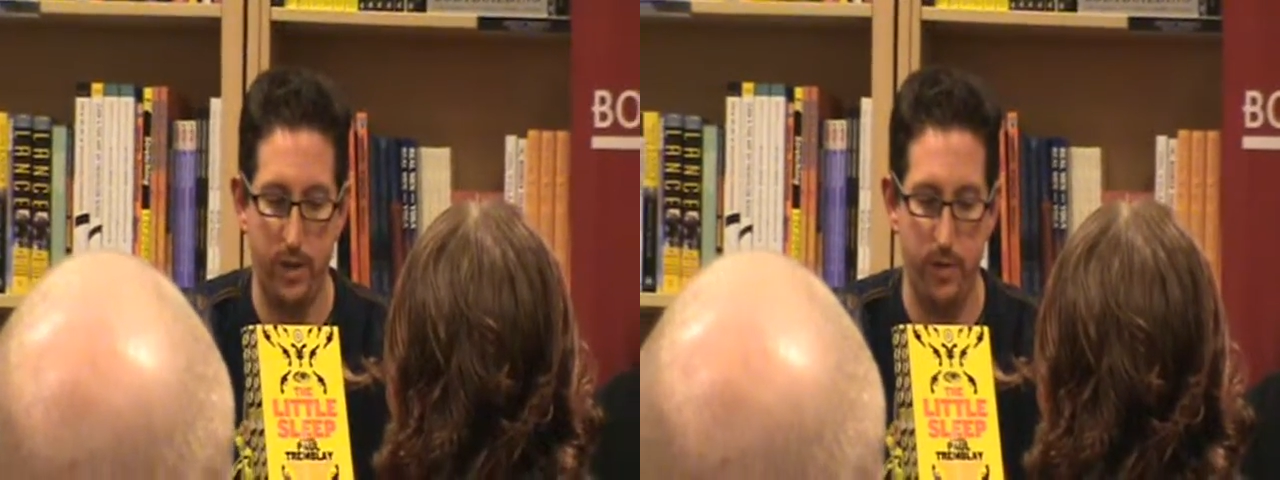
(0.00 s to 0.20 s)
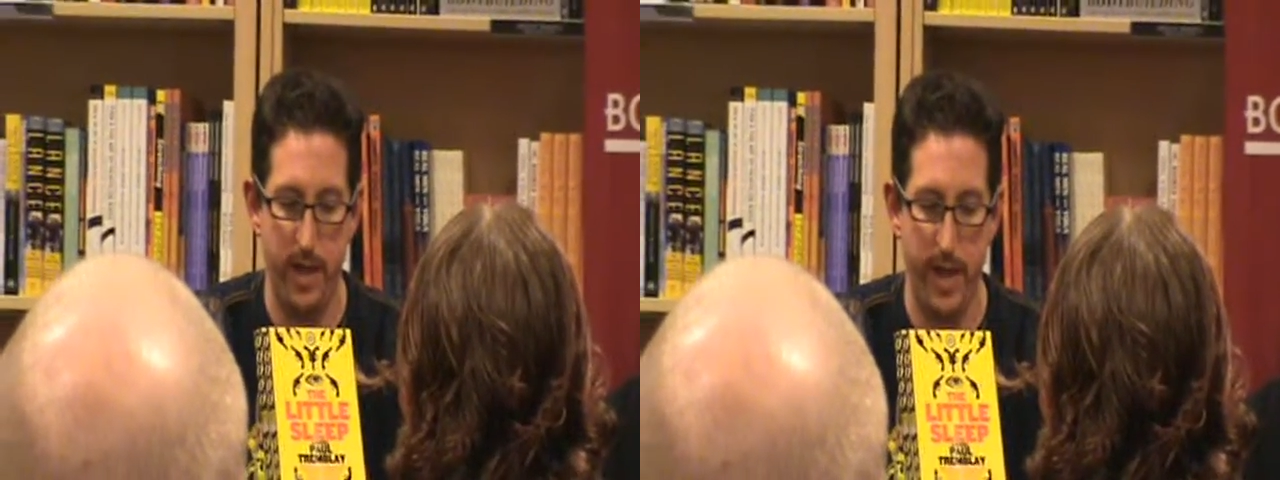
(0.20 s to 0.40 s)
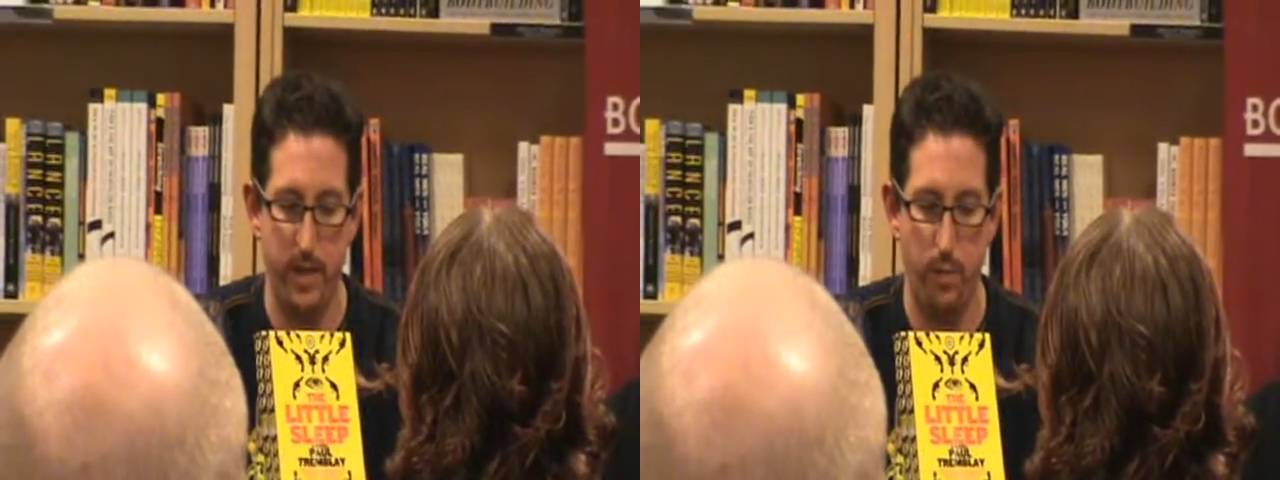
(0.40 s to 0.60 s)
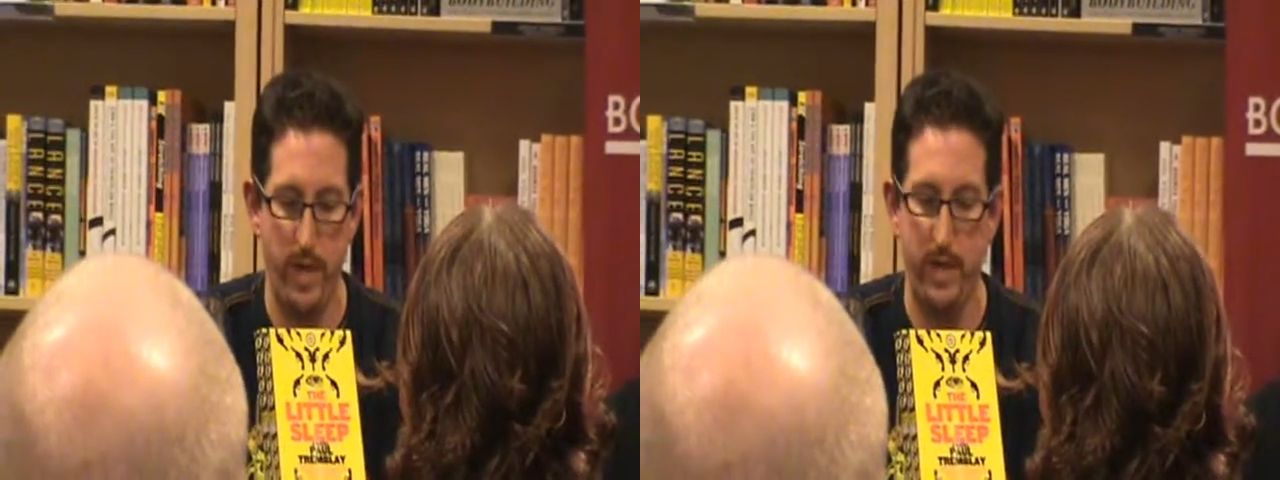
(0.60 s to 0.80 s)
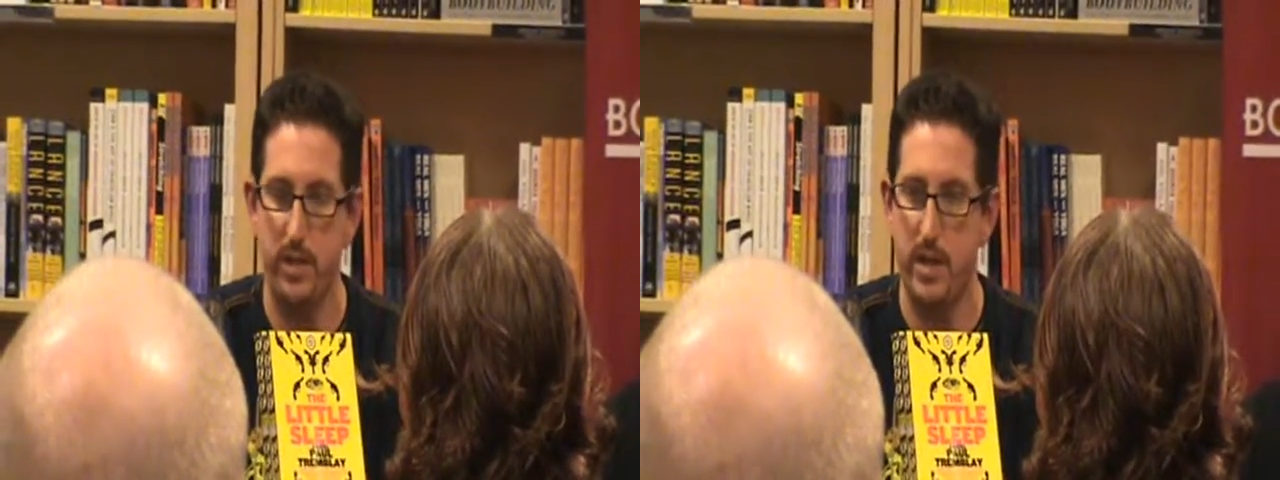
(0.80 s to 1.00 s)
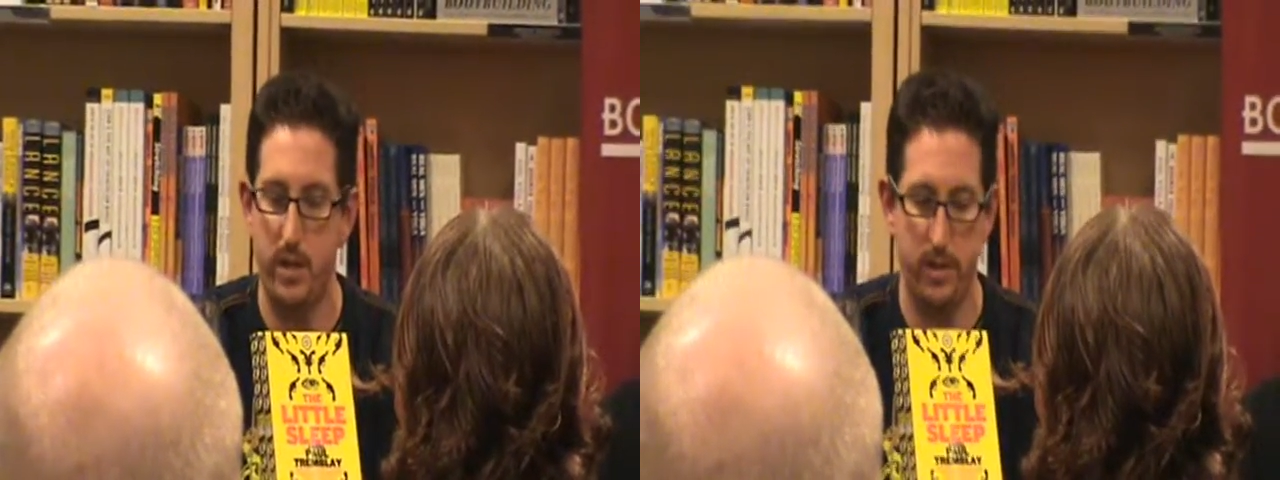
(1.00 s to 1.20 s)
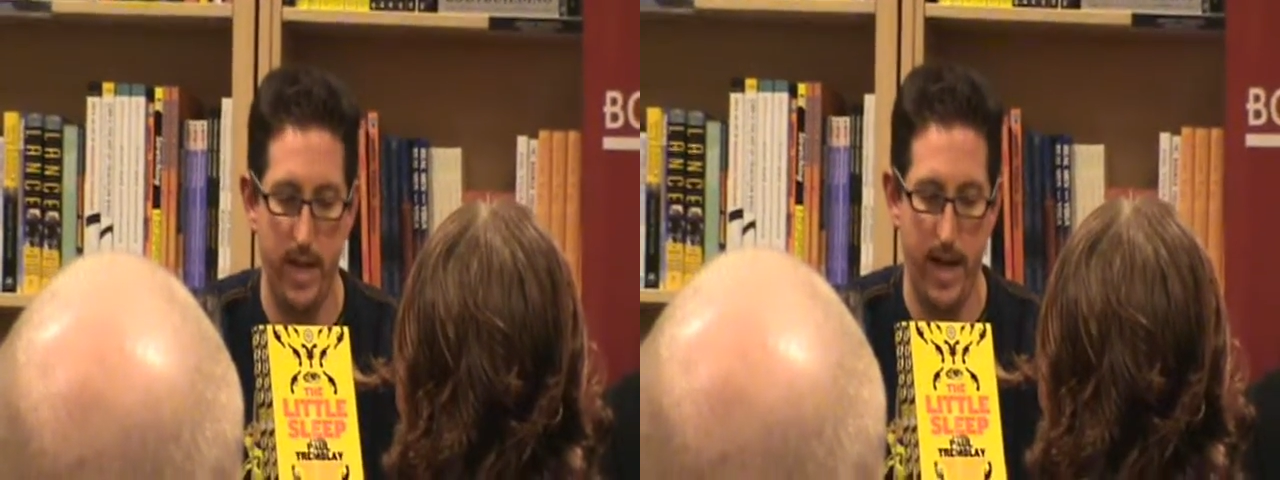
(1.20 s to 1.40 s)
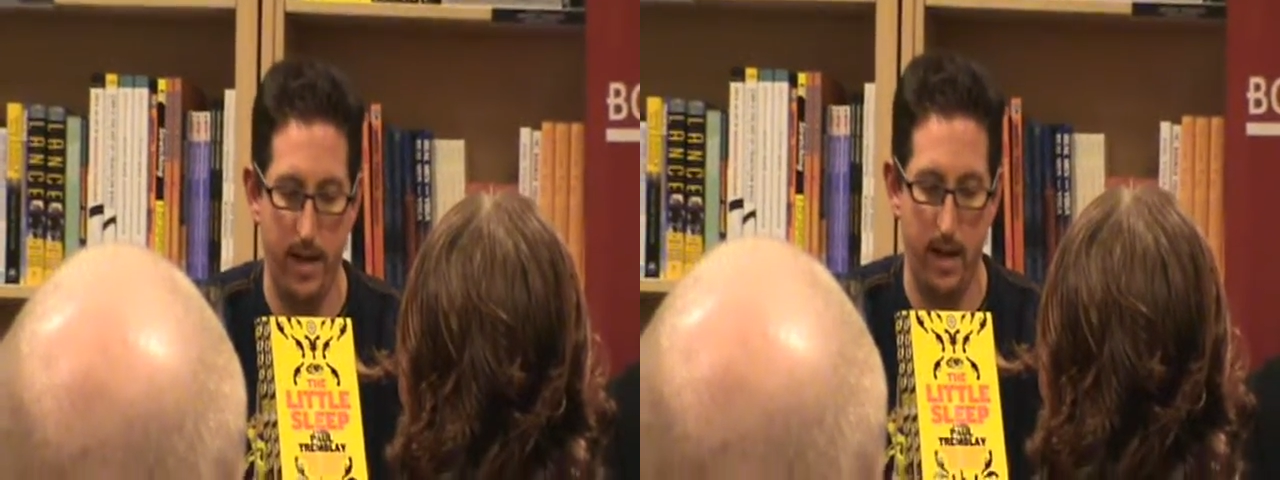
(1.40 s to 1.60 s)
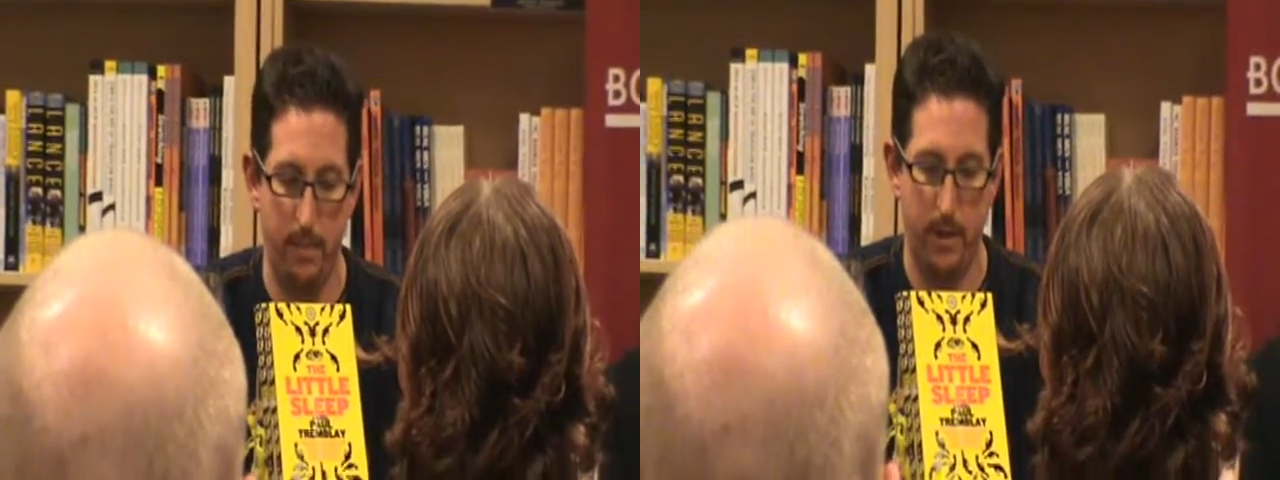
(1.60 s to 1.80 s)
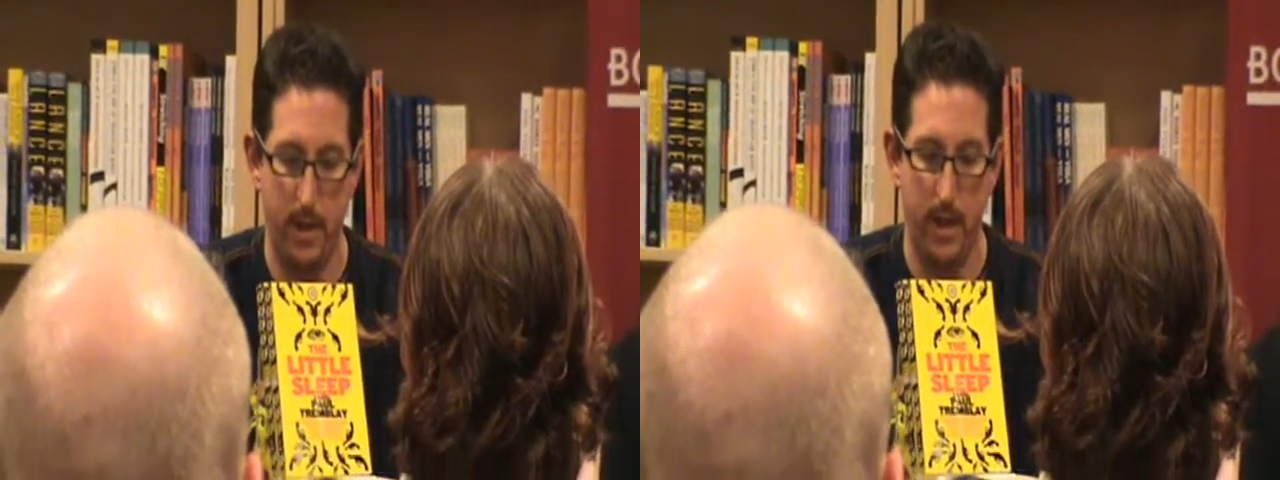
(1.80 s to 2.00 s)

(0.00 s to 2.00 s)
extra days, weeks, years add up.